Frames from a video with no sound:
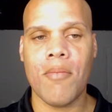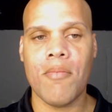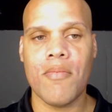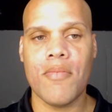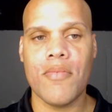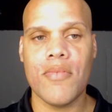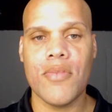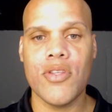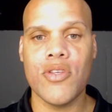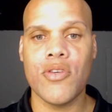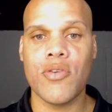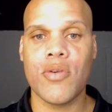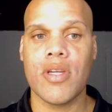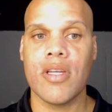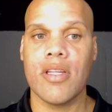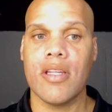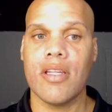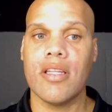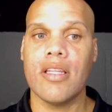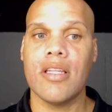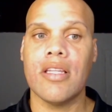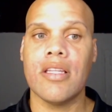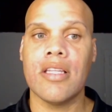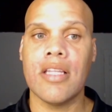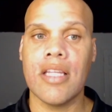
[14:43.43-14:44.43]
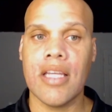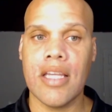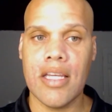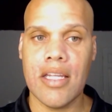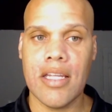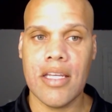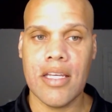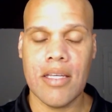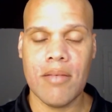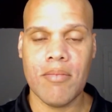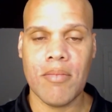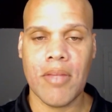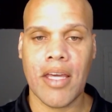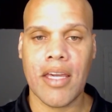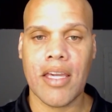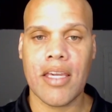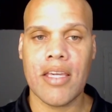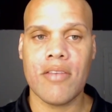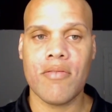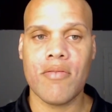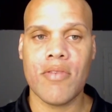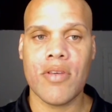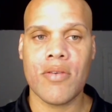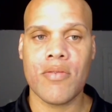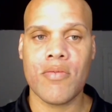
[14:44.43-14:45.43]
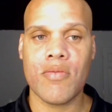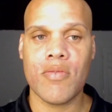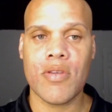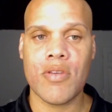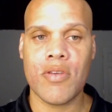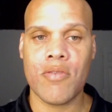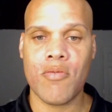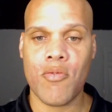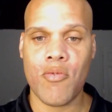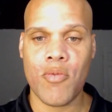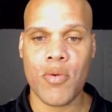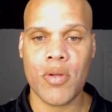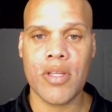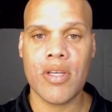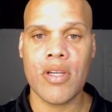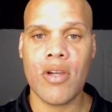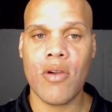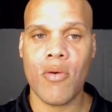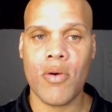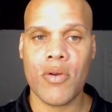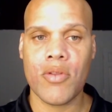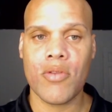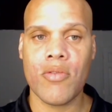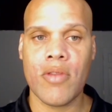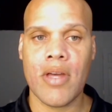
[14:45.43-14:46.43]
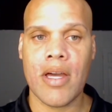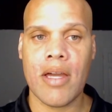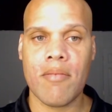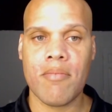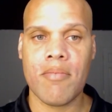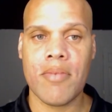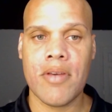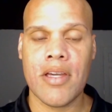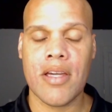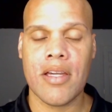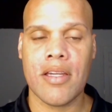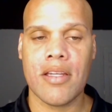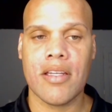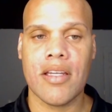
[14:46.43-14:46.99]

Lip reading: you can lead him like you're really going through that pick,